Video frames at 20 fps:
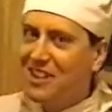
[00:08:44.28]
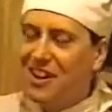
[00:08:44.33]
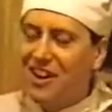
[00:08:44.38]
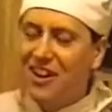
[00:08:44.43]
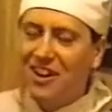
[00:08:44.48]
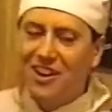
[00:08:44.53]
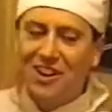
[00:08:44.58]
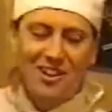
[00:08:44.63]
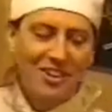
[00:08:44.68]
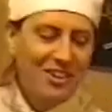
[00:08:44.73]

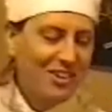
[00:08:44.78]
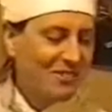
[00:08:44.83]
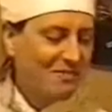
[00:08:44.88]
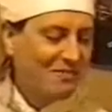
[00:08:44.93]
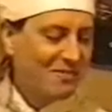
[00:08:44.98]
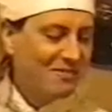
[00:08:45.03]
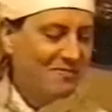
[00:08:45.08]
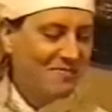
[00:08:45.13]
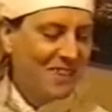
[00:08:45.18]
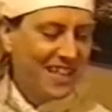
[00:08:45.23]

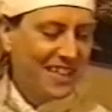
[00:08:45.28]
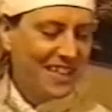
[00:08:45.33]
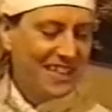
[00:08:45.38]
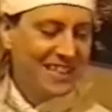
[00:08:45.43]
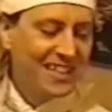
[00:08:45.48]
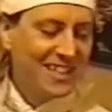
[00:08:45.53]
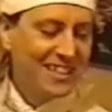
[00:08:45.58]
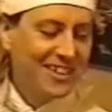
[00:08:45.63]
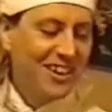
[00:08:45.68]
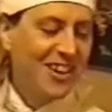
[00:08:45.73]
horrible
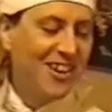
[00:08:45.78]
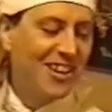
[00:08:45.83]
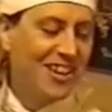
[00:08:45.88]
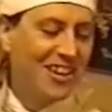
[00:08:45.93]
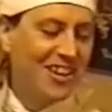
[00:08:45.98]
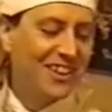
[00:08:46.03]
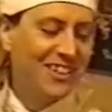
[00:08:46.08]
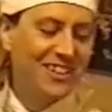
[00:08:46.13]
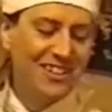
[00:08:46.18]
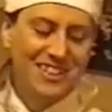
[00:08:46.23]
message on it.
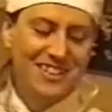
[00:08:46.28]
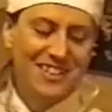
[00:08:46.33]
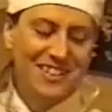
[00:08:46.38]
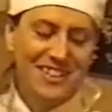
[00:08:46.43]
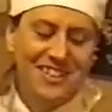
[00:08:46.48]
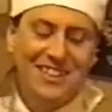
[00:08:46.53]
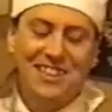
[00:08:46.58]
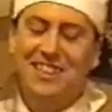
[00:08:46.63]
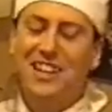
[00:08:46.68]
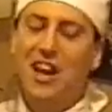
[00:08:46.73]
And I was
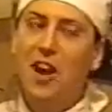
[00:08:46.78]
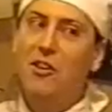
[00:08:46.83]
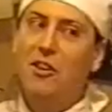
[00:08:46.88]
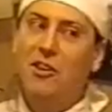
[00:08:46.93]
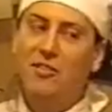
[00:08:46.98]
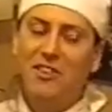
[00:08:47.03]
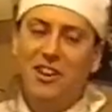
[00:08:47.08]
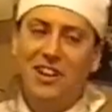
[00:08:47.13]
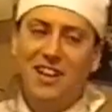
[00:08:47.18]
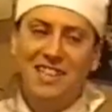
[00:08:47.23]
like, no, I'm
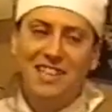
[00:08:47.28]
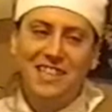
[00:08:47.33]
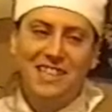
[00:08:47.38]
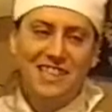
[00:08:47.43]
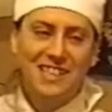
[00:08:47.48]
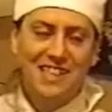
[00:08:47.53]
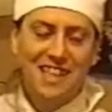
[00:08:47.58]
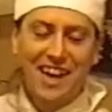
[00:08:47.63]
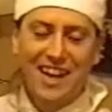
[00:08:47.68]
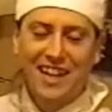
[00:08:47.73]
not eating
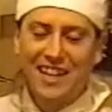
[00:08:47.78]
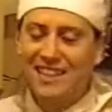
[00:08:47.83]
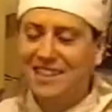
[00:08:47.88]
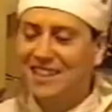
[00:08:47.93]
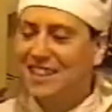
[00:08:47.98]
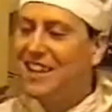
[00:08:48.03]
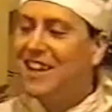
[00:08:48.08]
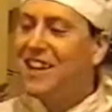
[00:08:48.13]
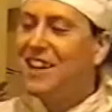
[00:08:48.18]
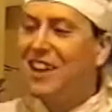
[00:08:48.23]
that.
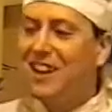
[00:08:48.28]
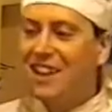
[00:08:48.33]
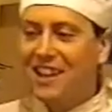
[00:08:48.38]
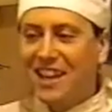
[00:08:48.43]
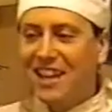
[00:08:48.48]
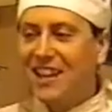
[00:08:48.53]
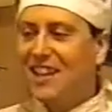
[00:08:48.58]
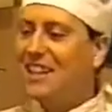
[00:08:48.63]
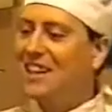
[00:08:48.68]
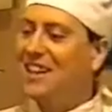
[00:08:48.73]
And then
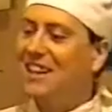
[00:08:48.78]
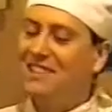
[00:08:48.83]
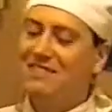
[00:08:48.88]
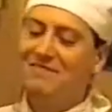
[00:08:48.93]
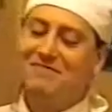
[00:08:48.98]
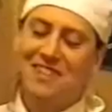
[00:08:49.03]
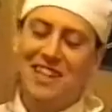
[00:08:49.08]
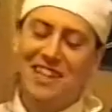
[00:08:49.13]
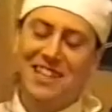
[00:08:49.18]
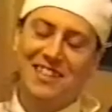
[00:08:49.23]
he goes and
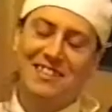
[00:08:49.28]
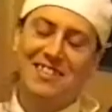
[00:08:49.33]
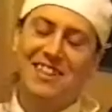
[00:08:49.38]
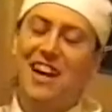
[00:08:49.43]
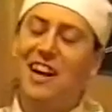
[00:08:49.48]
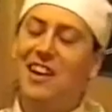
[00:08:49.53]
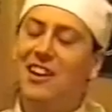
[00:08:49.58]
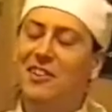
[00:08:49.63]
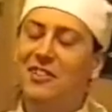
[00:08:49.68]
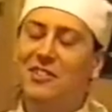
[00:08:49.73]
picks up
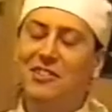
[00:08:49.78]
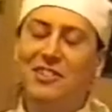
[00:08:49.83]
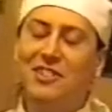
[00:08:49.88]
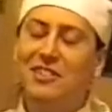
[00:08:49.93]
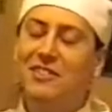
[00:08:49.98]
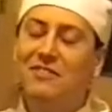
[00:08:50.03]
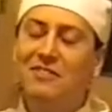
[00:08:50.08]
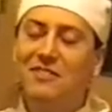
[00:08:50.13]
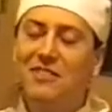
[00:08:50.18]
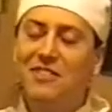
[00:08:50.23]
that one. And
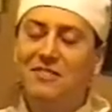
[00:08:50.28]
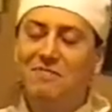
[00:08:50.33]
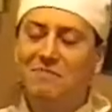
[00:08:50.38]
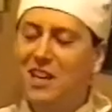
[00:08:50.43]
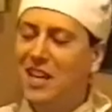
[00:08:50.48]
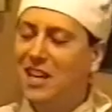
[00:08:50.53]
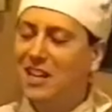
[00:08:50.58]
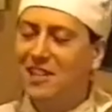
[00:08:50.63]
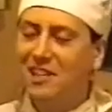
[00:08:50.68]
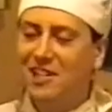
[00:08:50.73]
then me
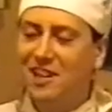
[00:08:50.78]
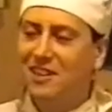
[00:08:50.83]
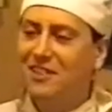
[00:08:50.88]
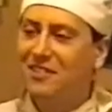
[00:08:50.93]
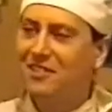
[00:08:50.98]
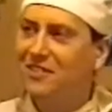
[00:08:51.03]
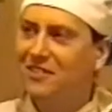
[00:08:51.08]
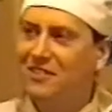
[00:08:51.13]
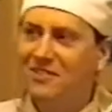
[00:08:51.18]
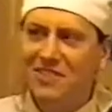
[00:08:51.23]
and Joe,
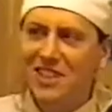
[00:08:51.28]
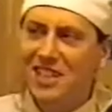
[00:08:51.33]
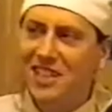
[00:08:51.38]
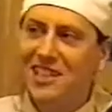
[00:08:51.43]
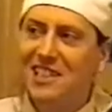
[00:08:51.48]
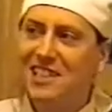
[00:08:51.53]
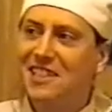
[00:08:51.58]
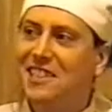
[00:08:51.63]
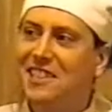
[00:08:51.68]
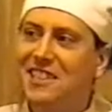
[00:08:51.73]
we
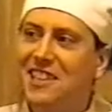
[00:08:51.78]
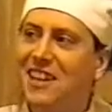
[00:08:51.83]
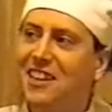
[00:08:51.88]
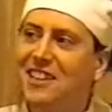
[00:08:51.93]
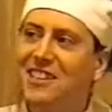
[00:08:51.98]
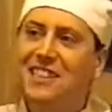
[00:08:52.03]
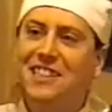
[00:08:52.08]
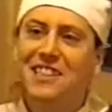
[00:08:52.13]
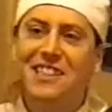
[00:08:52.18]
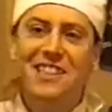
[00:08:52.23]
just
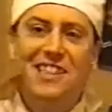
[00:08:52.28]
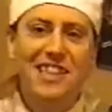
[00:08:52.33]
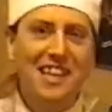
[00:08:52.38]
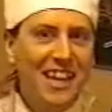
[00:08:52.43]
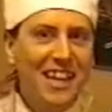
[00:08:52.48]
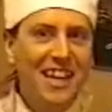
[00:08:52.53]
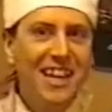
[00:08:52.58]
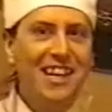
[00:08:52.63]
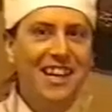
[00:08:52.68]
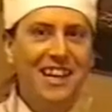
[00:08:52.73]
started
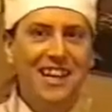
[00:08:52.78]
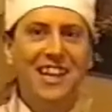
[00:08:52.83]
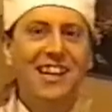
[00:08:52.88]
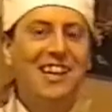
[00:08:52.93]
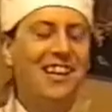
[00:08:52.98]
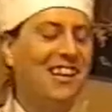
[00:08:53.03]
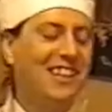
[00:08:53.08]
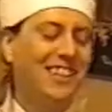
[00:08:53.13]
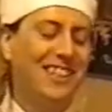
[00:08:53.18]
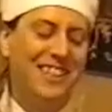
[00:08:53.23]
giggling.
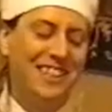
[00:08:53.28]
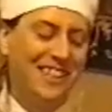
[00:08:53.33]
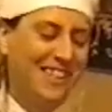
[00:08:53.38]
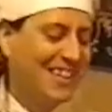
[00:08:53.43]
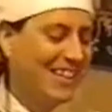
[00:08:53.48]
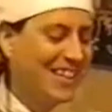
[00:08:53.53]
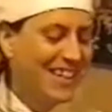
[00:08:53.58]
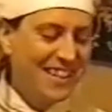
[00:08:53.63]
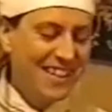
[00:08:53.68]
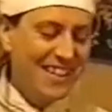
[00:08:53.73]

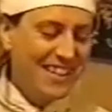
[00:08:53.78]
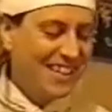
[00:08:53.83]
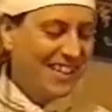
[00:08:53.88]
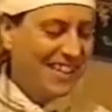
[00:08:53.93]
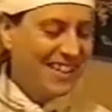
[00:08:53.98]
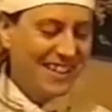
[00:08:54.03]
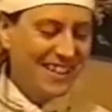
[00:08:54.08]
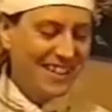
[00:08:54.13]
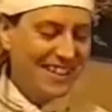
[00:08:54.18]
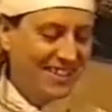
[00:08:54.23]

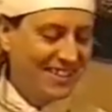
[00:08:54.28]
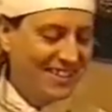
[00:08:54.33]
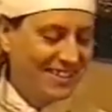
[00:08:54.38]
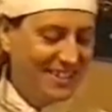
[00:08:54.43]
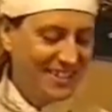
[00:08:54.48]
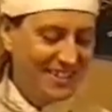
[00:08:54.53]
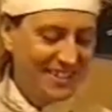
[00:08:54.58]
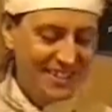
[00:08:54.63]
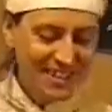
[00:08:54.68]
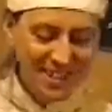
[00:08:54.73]
Oh, it
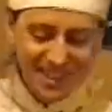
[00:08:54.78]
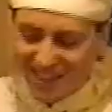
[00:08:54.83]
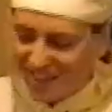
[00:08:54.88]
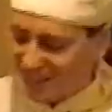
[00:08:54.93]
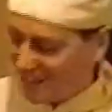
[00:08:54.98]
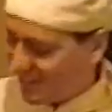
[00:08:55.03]
was crazy.